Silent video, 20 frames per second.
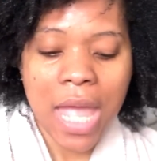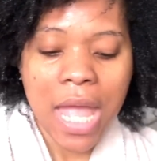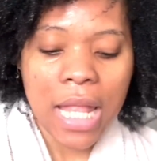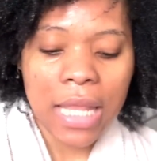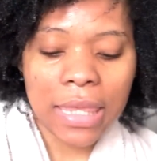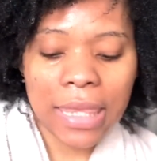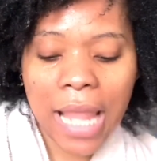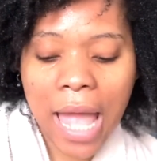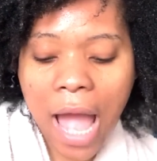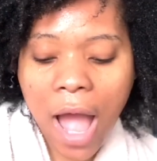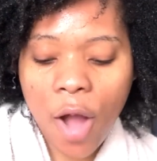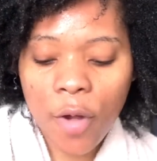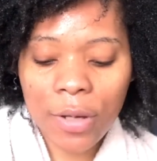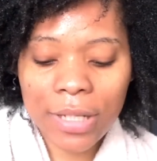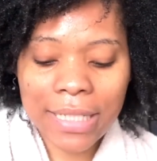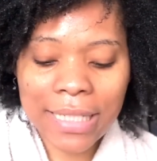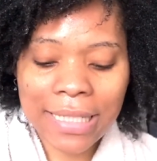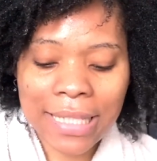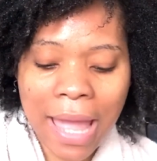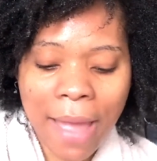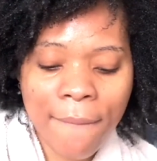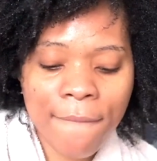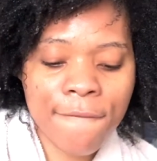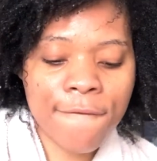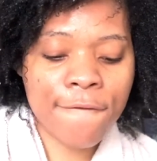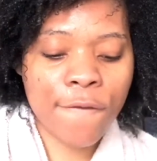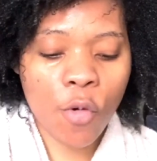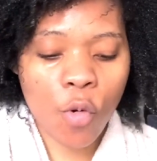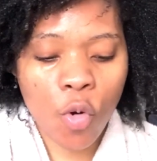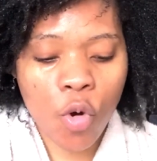Now it's time
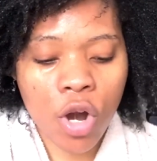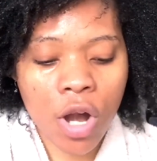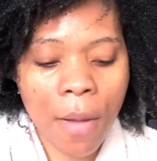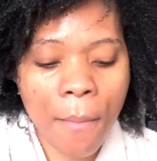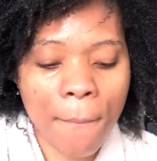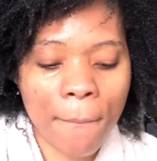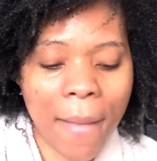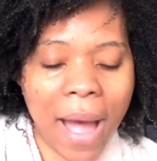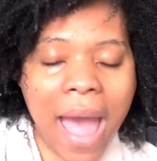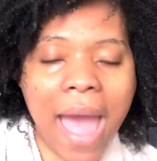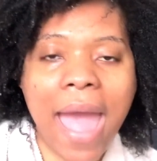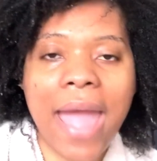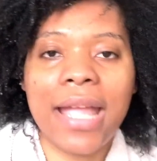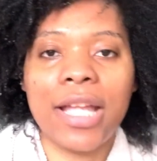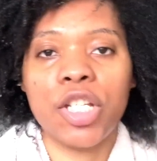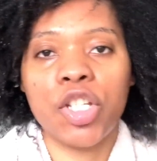for my